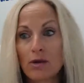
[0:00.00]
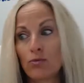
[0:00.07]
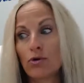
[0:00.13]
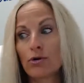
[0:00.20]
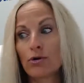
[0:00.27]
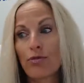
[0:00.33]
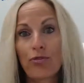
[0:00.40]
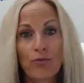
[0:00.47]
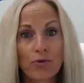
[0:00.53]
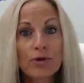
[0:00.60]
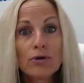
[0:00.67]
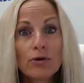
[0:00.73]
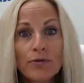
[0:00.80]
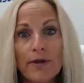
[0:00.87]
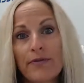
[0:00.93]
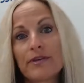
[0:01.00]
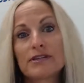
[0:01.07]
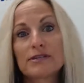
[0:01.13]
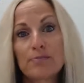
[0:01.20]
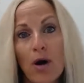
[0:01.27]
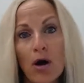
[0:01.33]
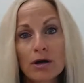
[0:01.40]
and we're thrilled that
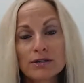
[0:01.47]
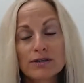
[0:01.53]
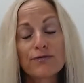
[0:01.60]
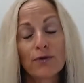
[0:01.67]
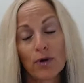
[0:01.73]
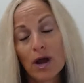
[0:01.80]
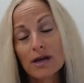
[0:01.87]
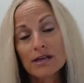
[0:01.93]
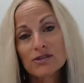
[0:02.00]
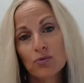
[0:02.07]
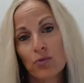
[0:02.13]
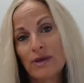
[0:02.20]
this pause for us,